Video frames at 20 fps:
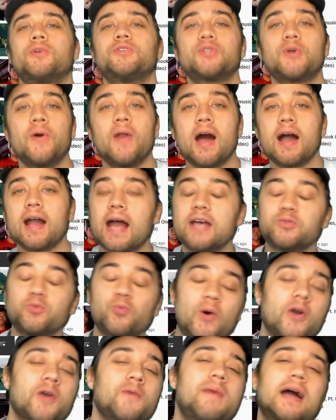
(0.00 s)
What's going on, guys?
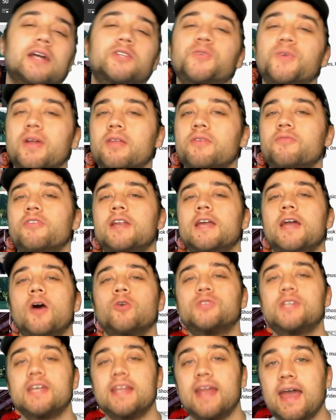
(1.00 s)
Welcome back to another
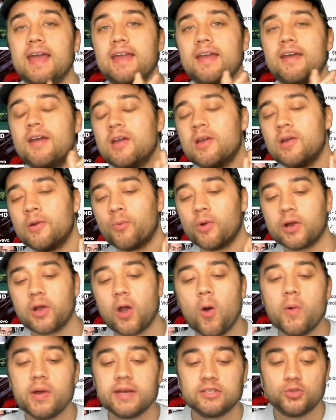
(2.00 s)
video. Today, we're
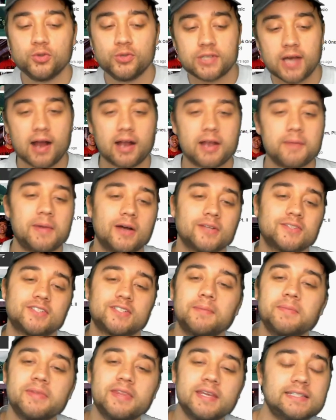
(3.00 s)
going to talk about
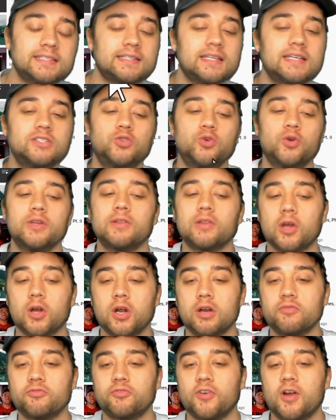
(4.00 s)
some of these things you can
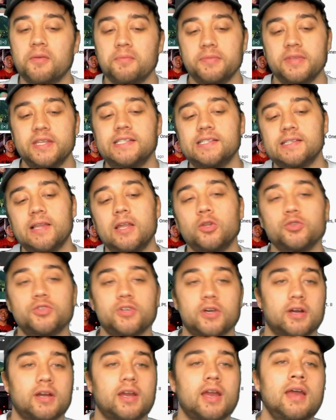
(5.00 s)
learn from these Lil
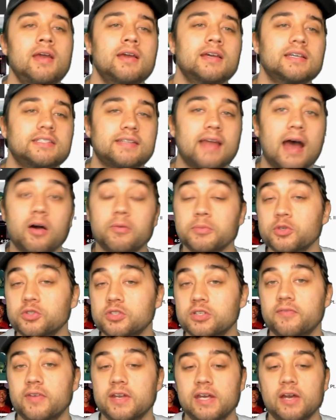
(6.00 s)
Durk style
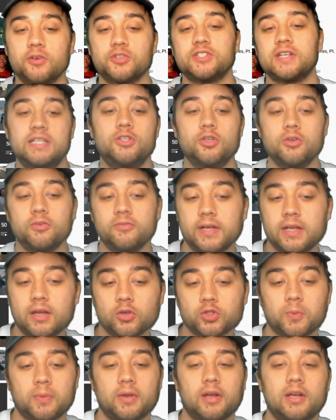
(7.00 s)
music videos. The two
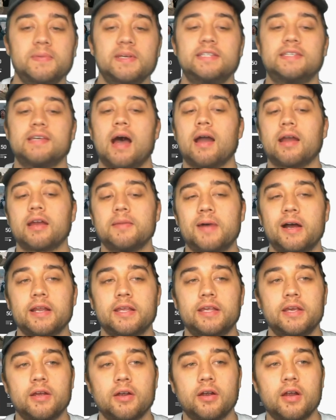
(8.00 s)
videos we're going to be talking
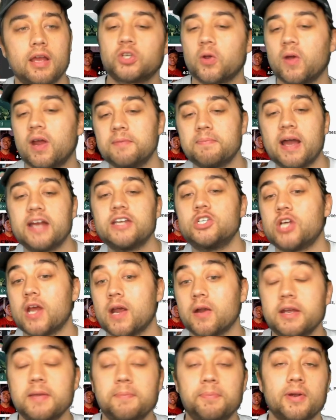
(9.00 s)
about here is created by
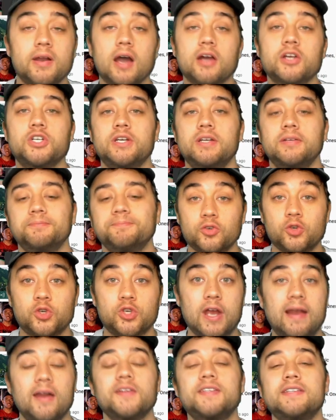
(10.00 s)
Jerry Production. So
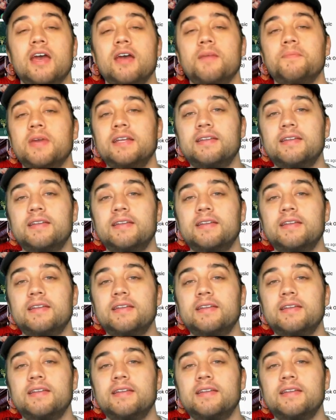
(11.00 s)
shout out to him.